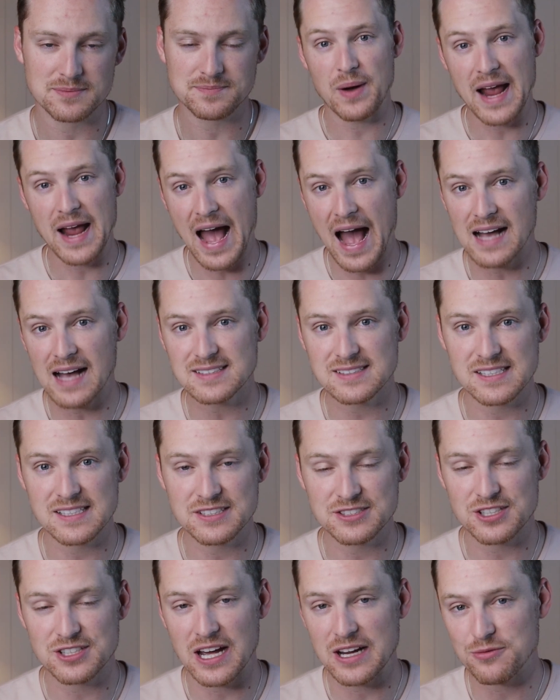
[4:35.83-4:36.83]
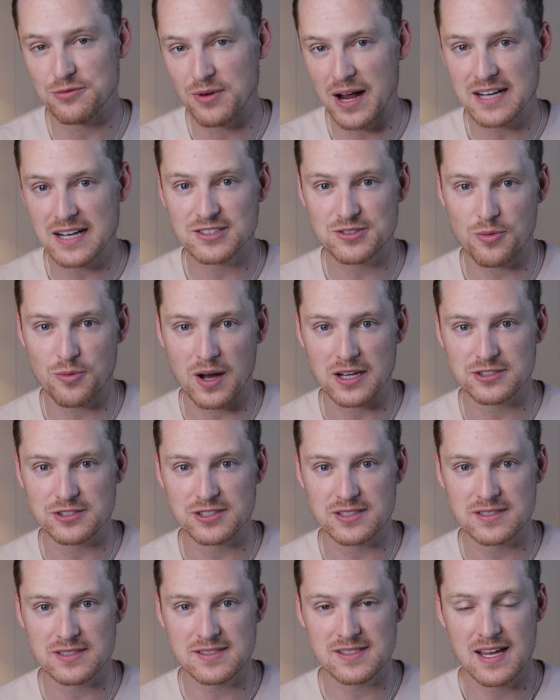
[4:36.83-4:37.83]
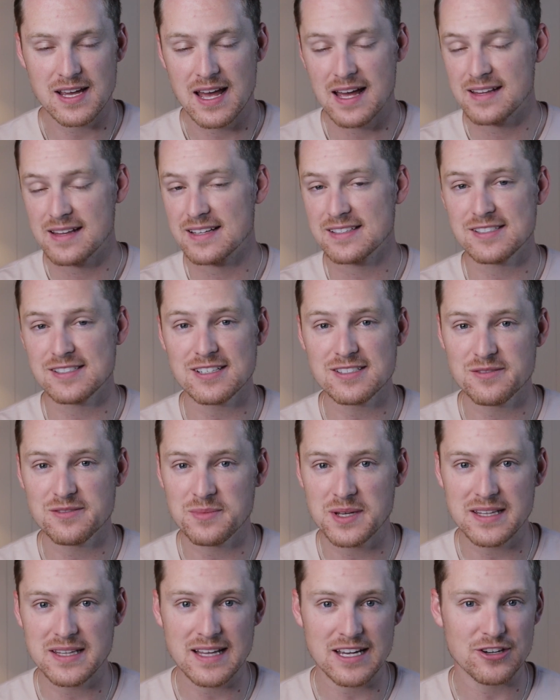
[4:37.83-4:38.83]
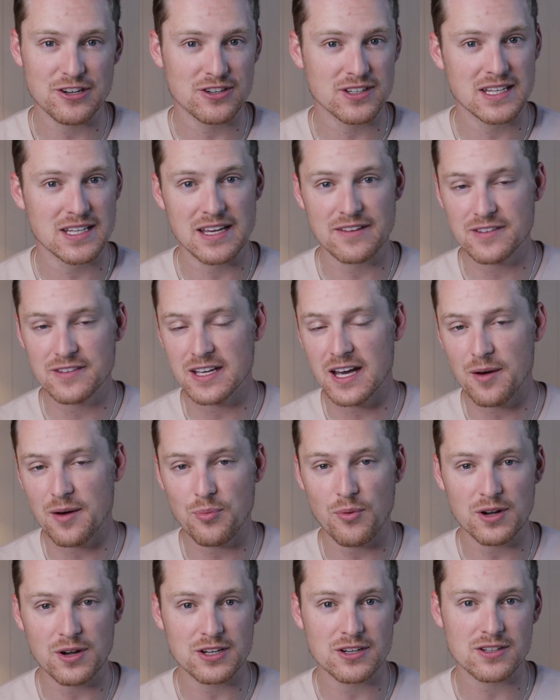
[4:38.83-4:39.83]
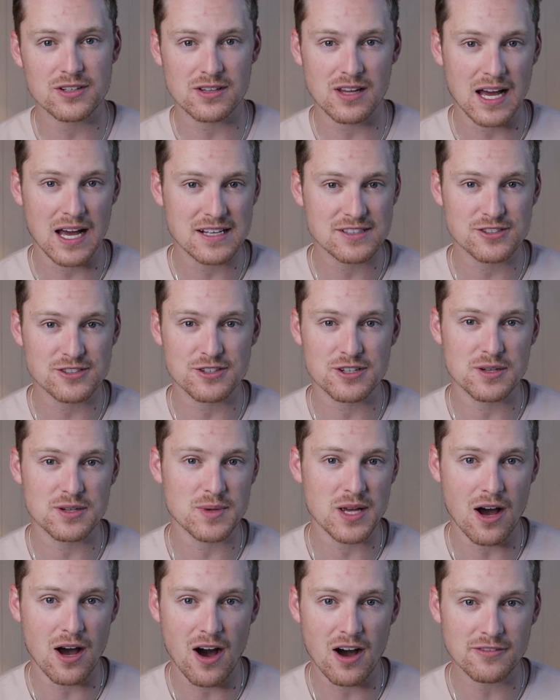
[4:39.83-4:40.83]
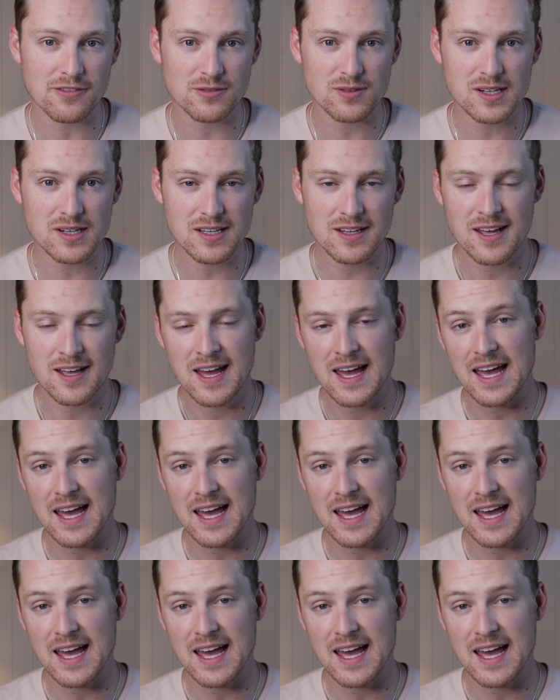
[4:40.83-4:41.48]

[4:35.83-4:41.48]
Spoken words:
By asking direct questions, this doesn't mean that you're giving up what your clients are going to be offering.